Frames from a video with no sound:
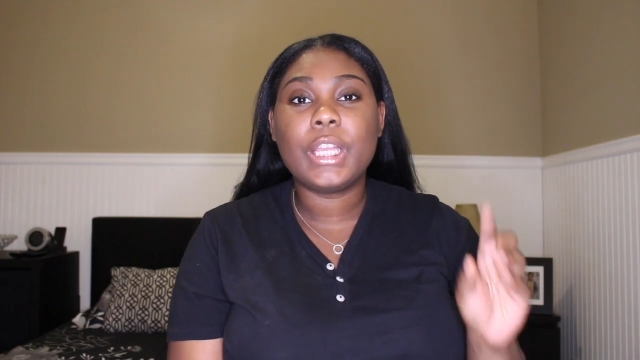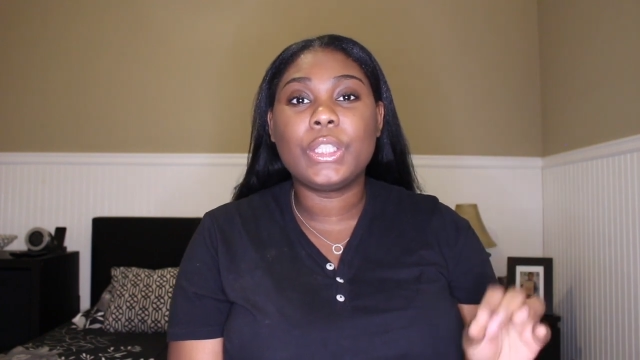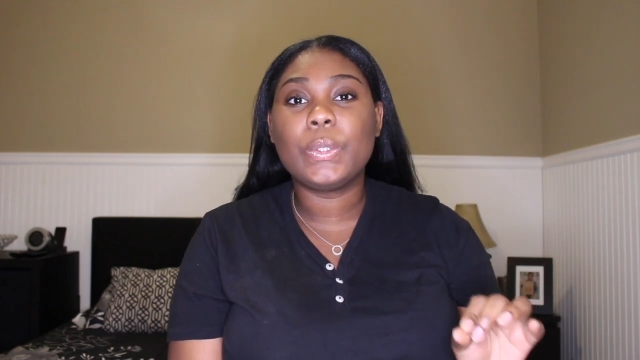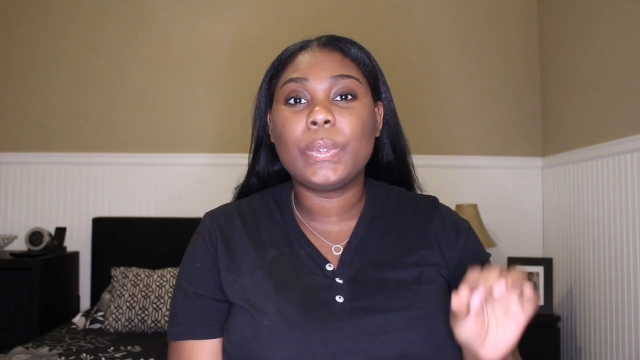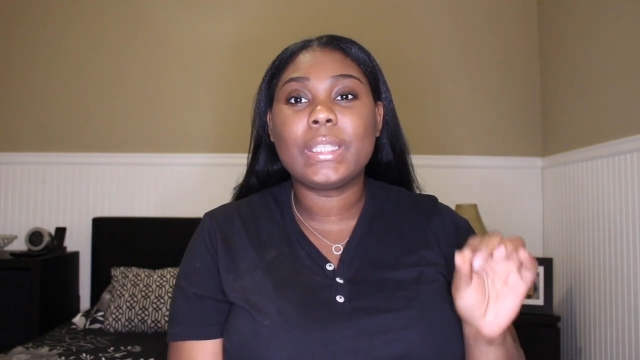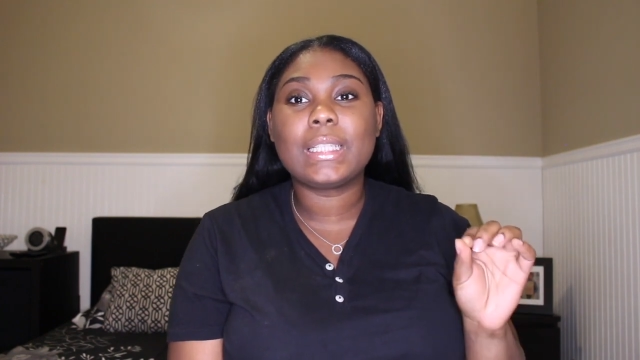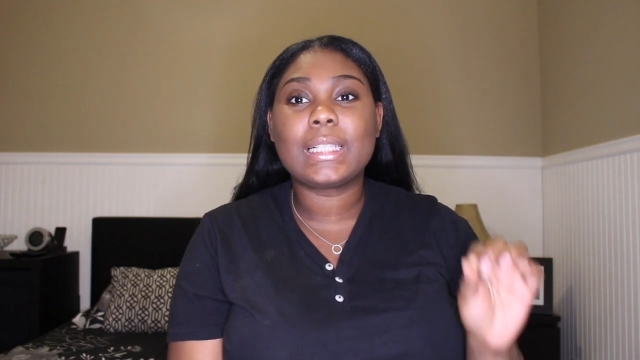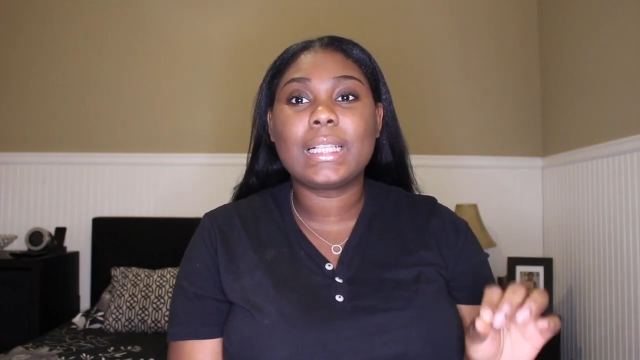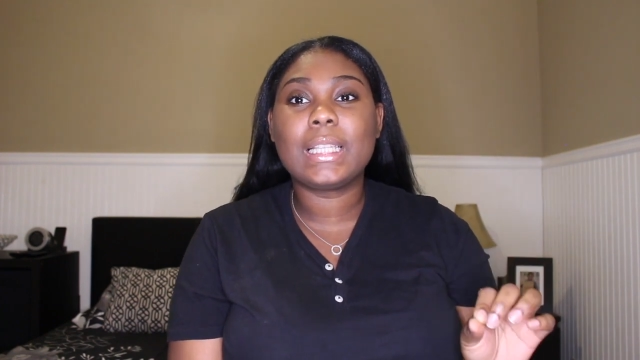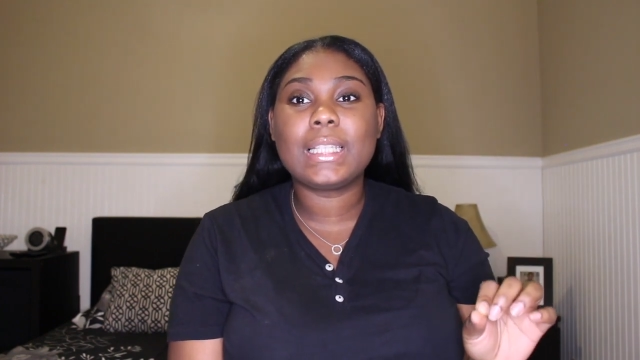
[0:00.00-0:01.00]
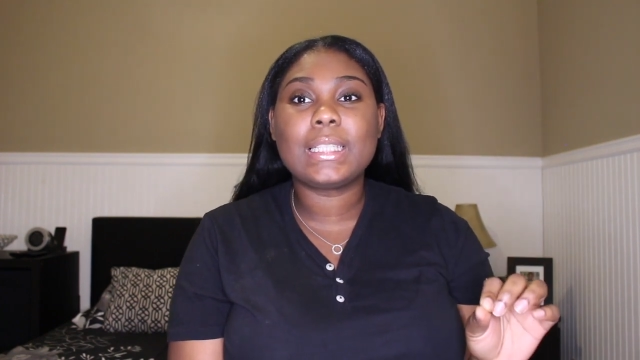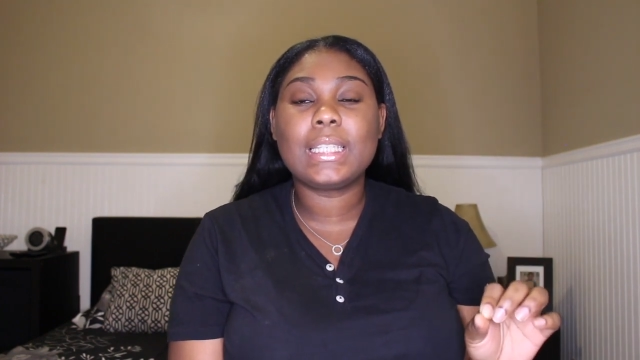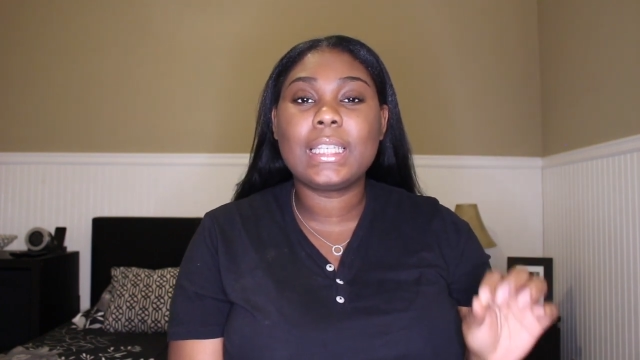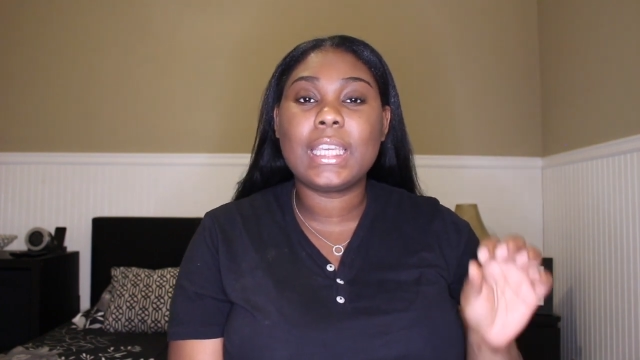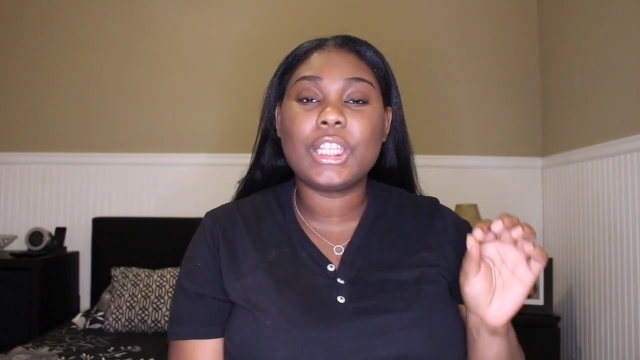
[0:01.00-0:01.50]
in doing this
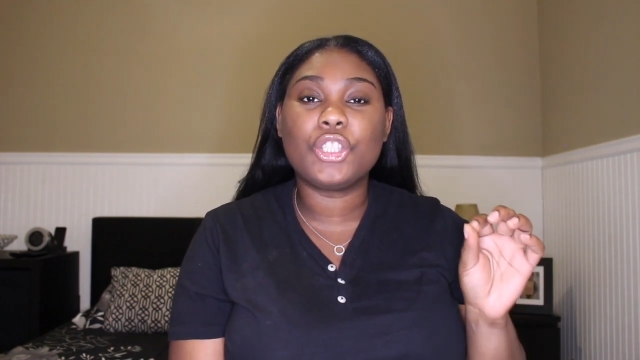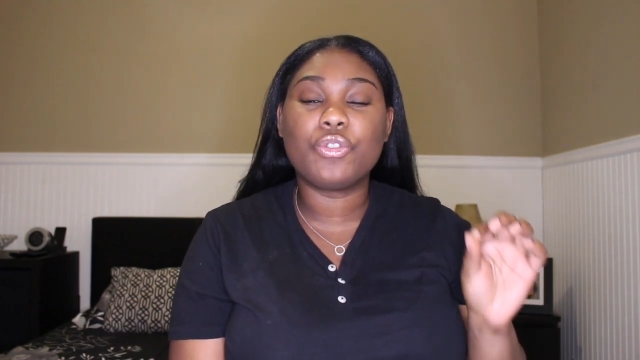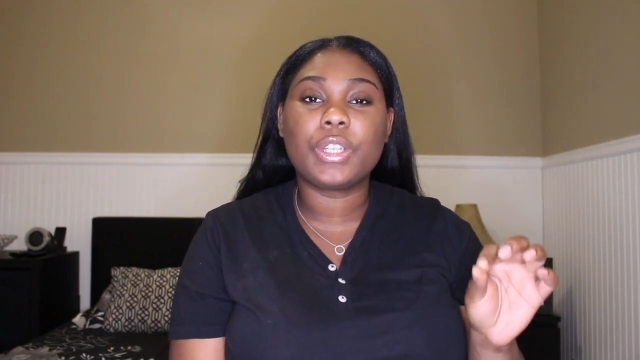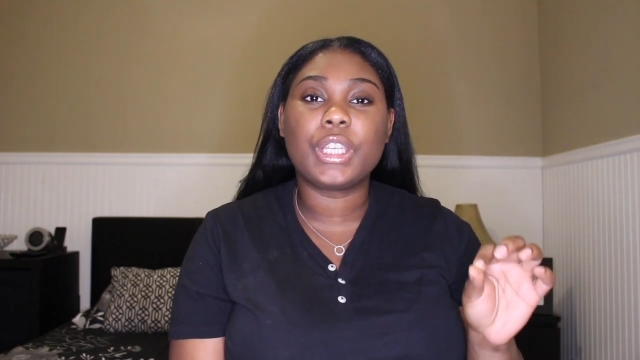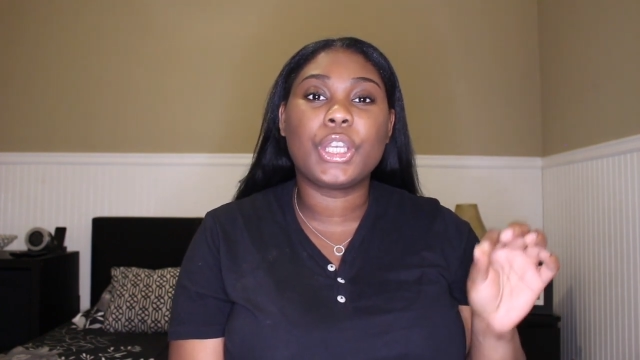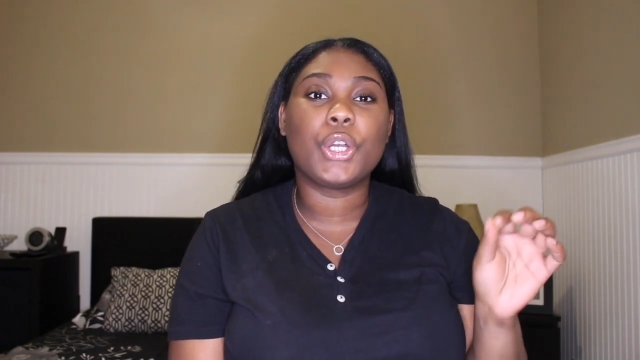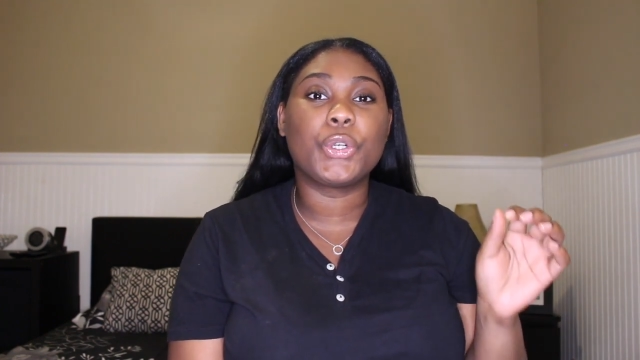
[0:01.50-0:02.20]
cleansing is drinking